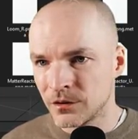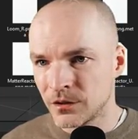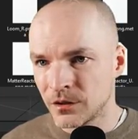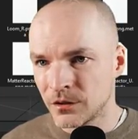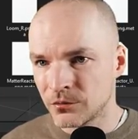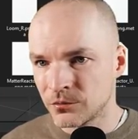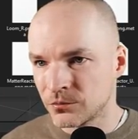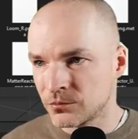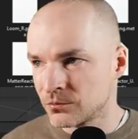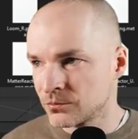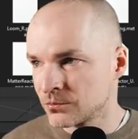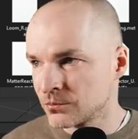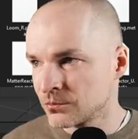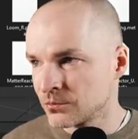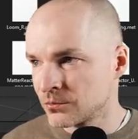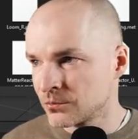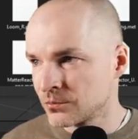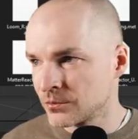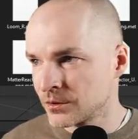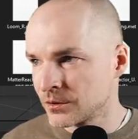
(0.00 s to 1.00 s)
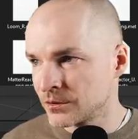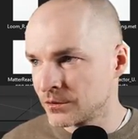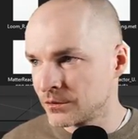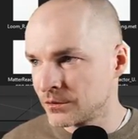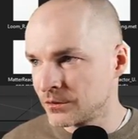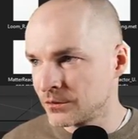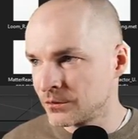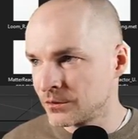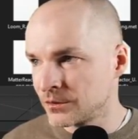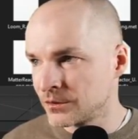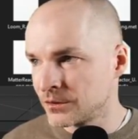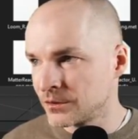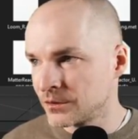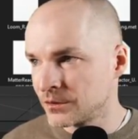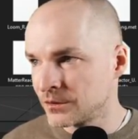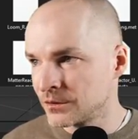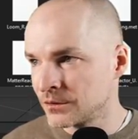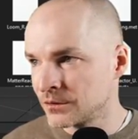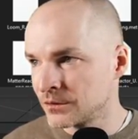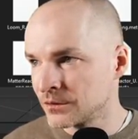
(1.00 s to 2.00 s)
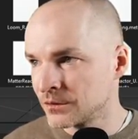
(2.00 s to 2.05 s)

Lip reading: I'll run Unity.